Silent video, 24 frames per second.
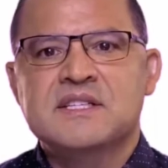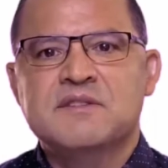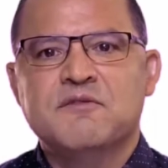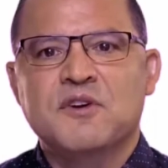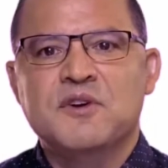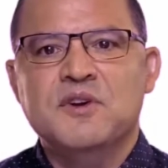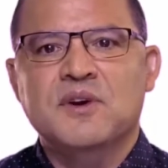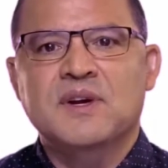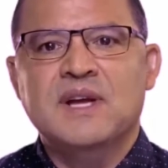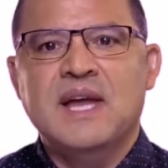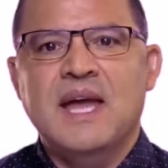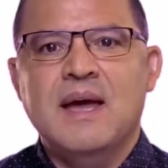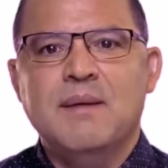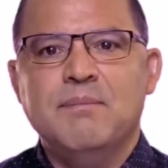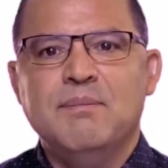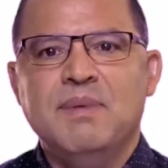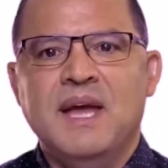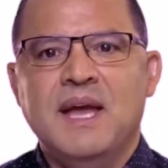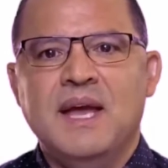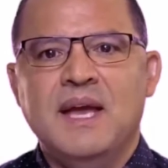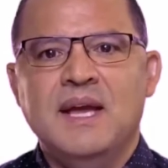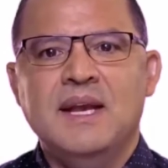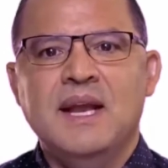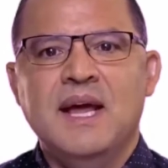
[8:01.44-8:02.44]
for your
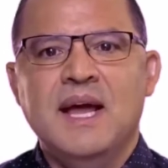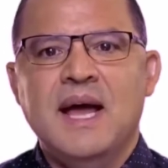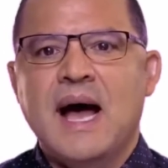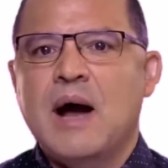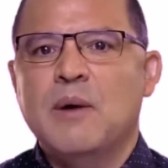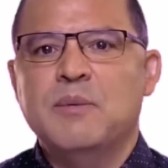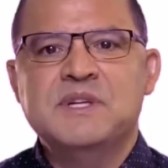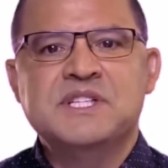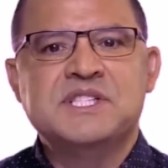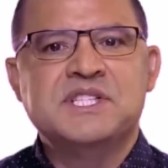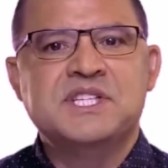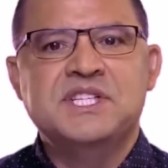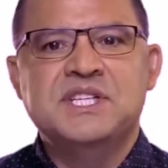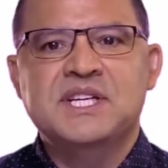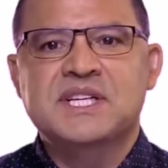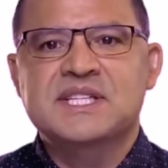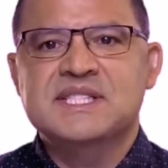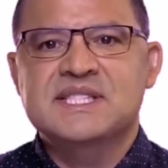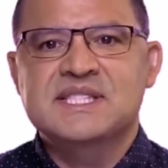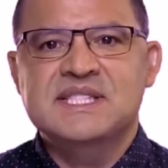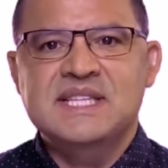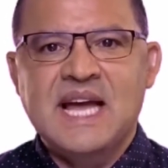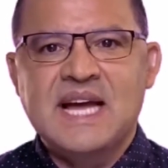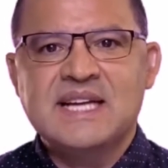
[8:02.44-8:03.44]
campaign, I would
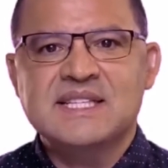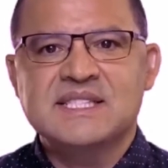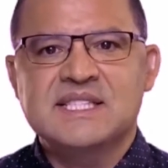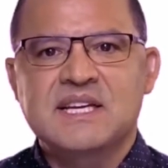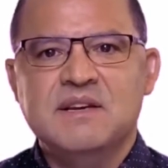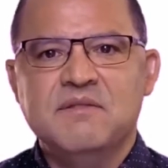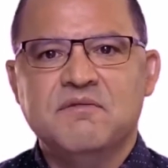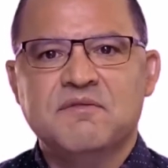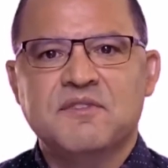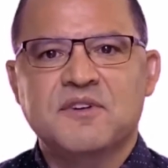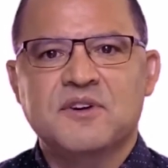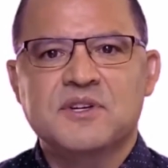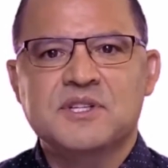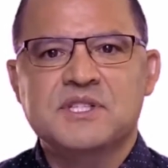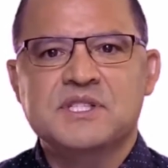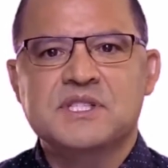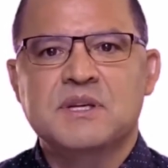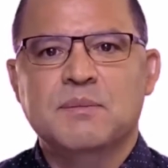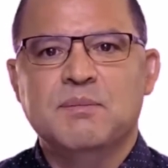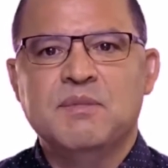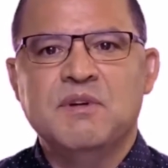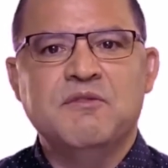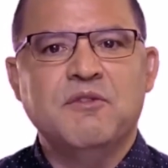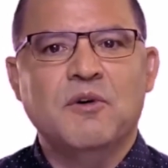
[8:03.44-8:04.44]
suggest testing
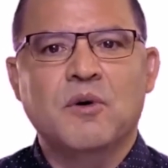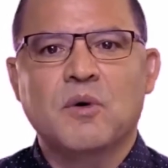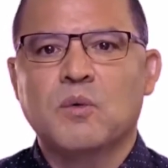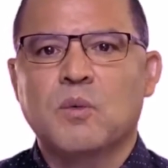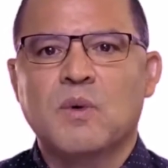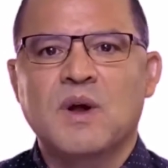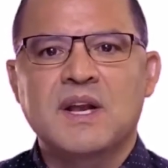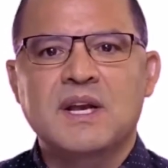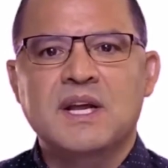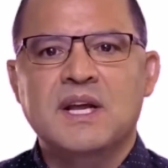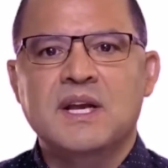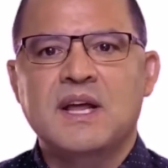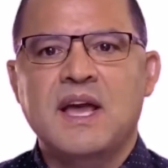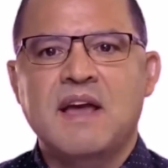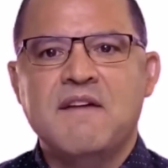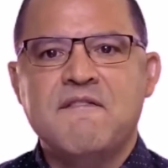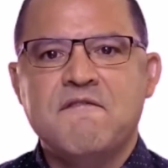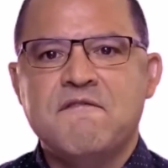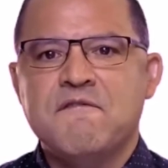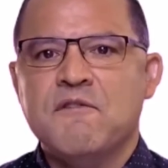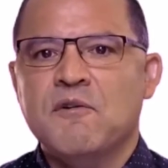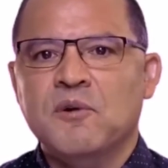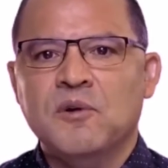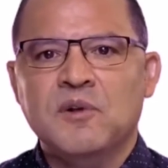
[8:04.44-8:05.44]
first before running a
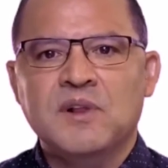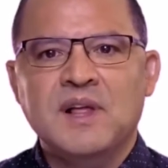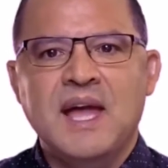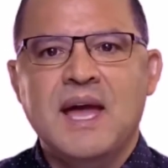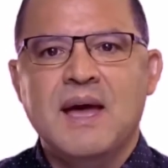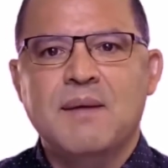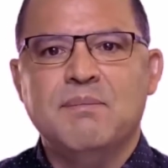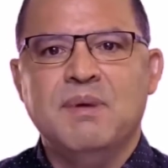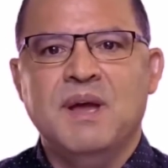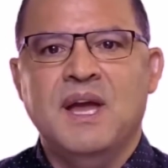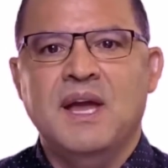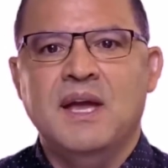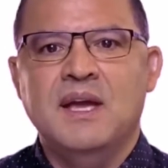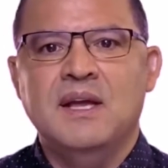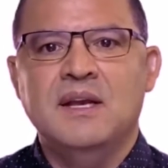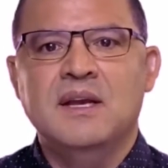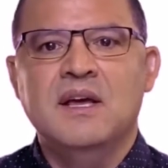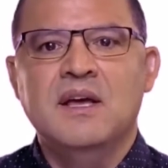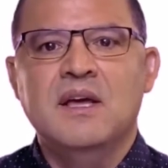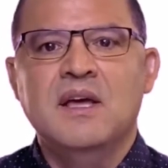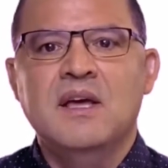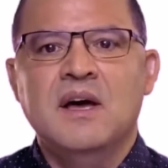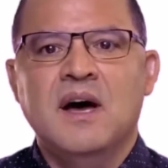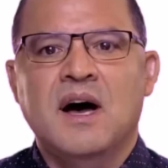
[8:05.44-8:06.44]
full campaign
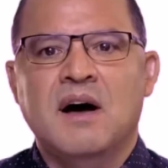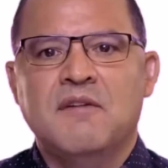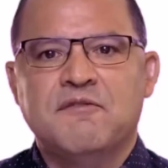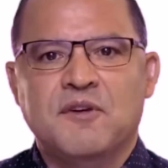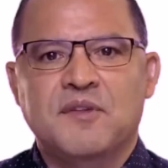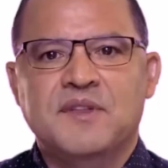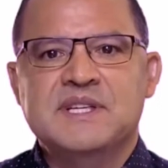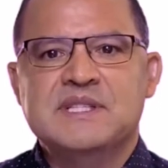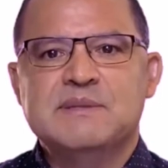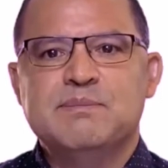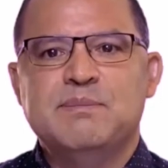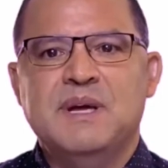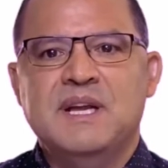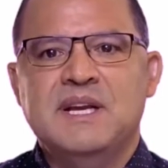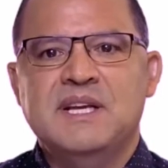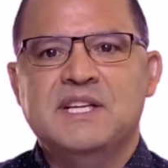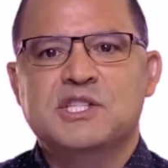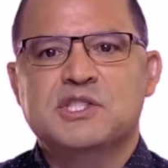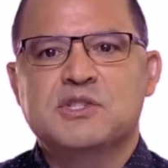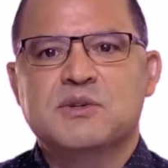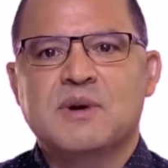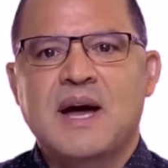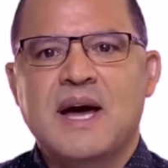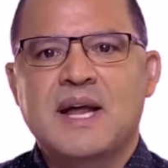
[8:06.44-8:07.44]
uh, for this bidding
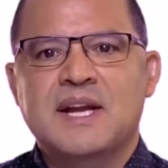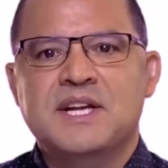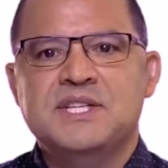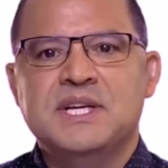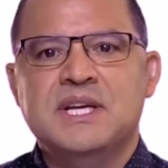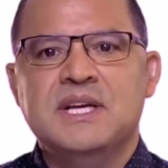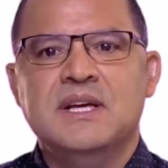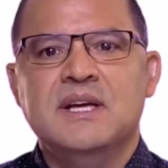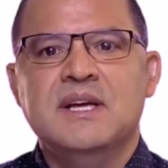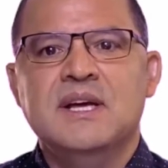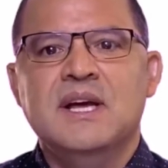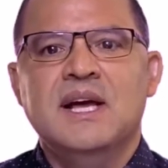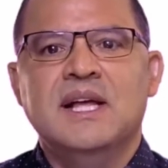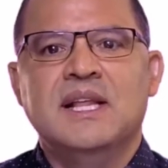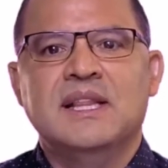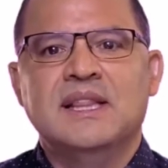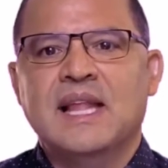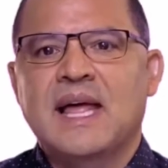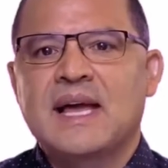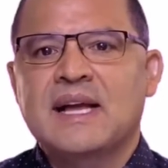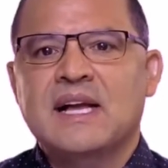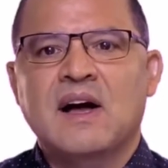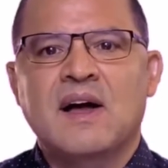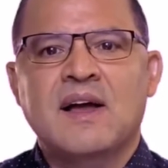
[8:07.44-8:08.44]
strategy. And
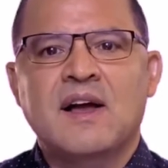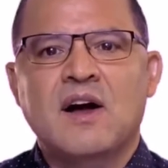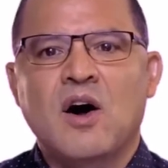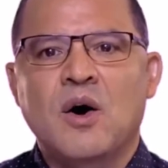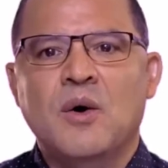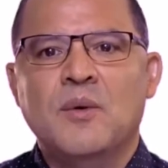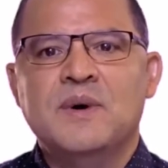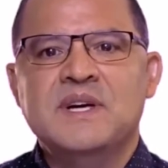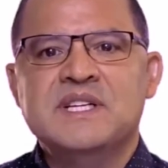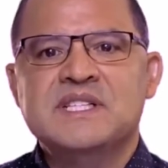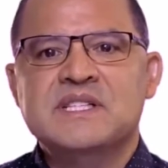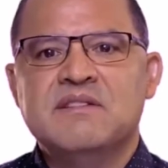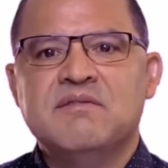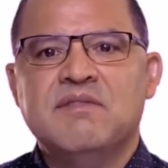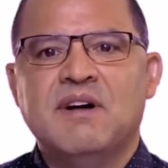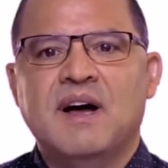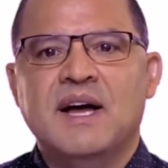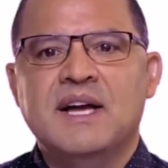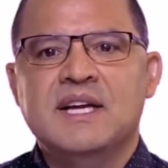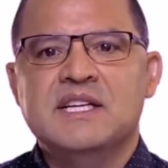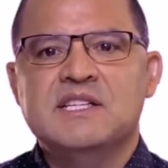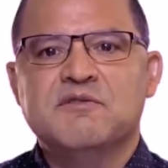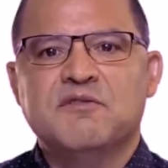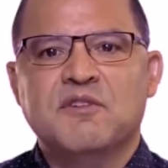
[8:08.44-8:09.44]
like I always
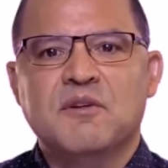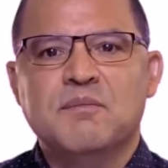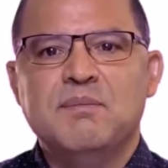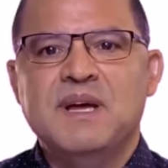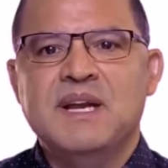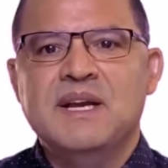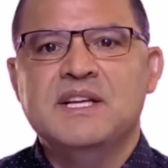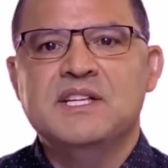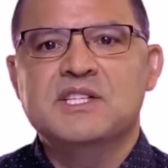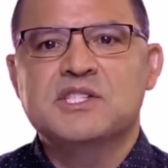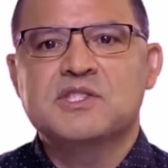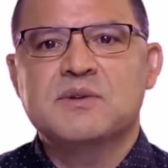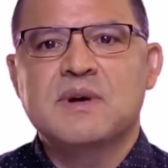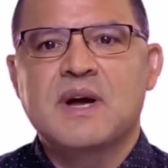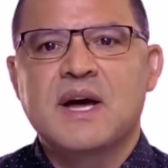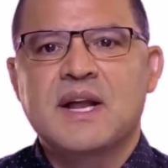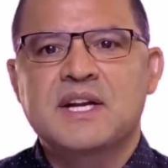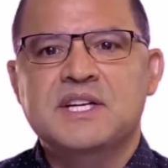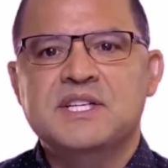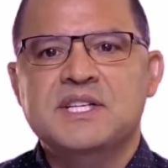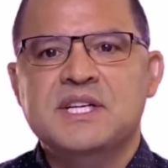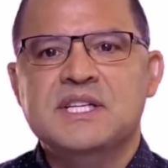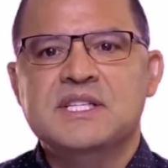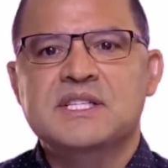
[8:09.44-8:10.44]
advise for bidding
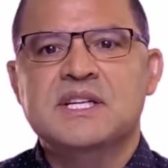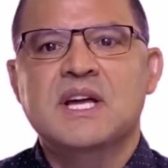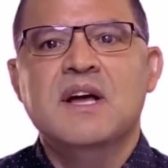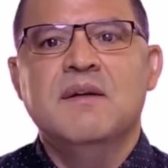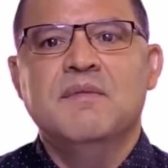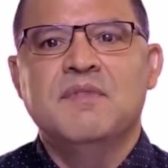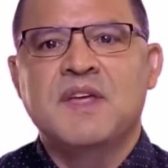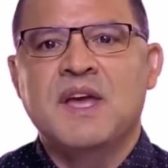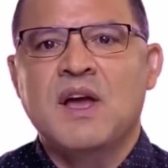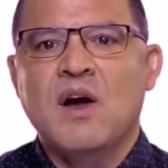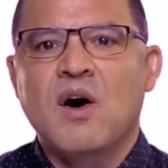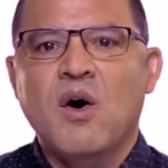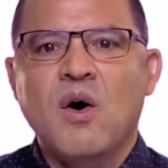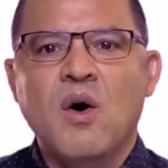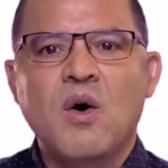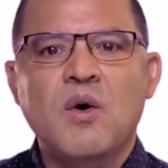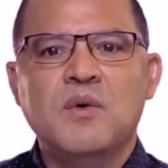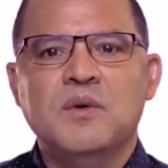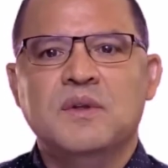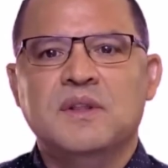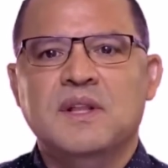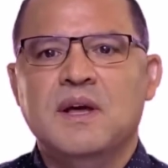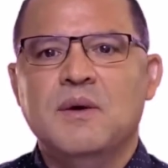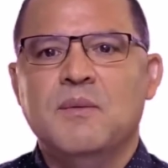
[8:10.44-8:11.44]
strategies, the
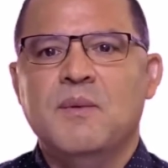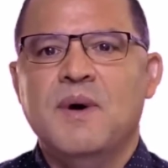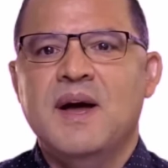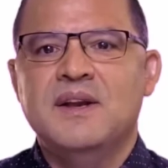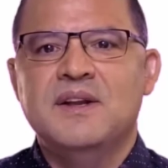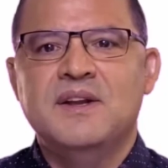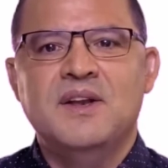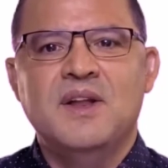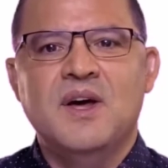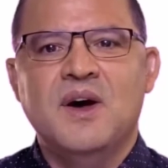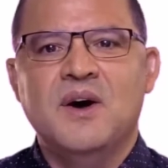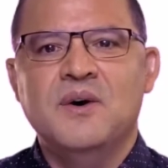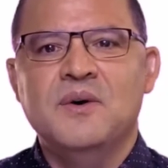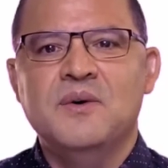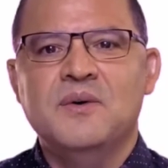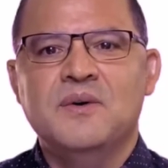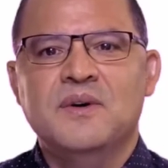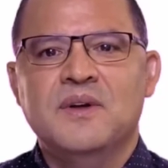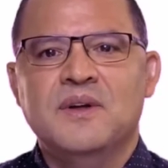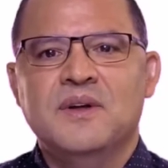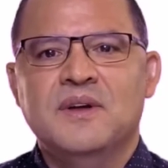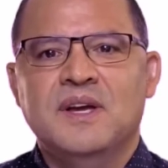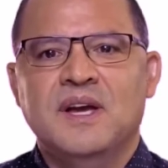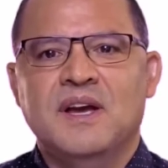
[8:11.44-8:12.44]
only way to know
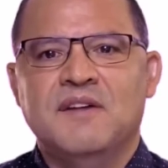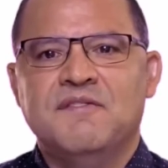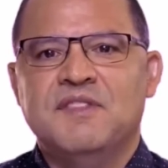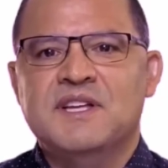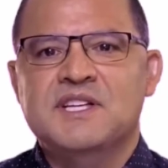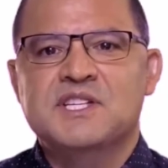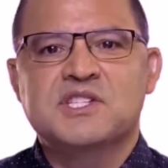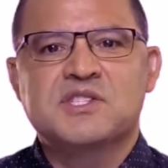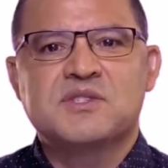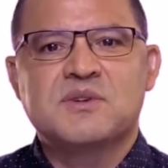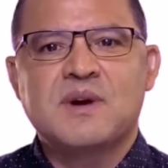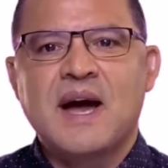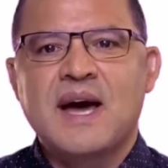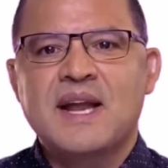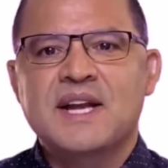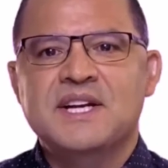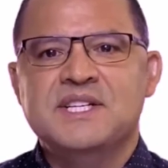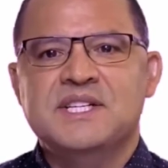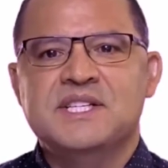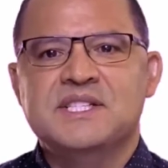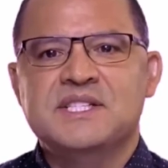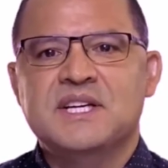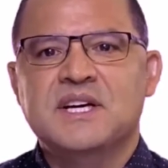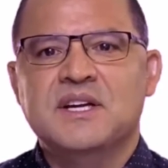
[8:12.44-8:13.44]
if this
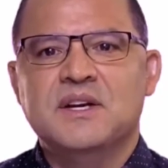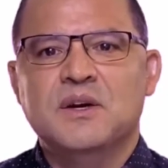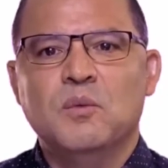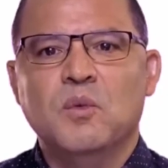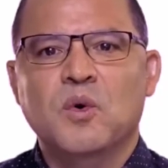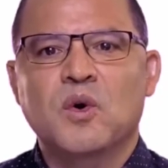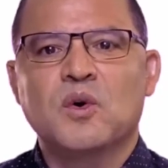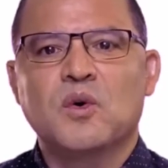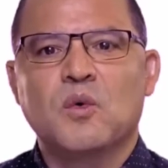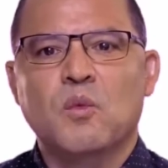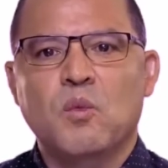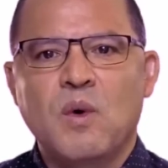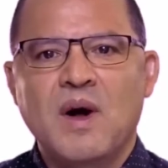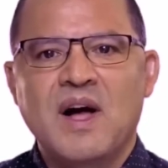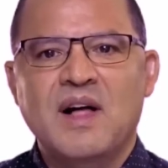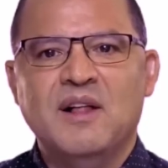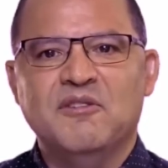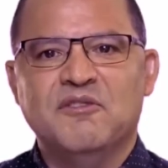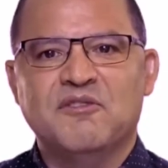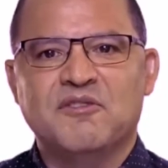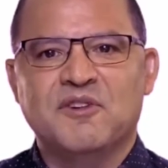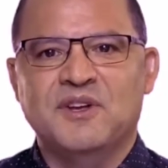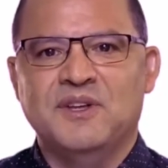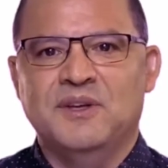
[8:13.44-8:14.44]
strategy is going to work well
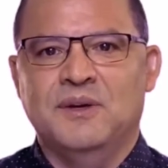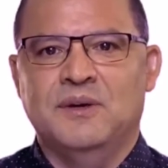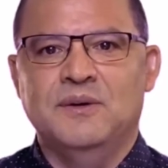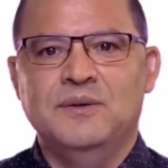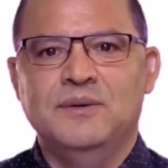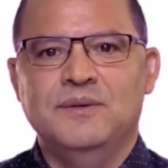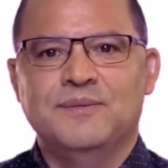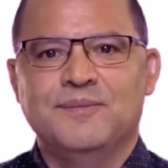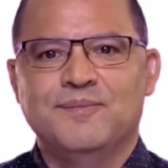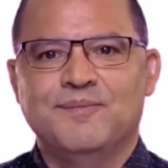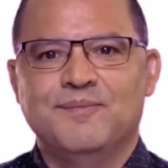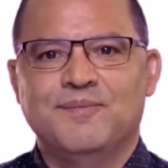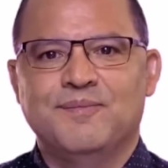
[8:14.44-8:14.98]
for you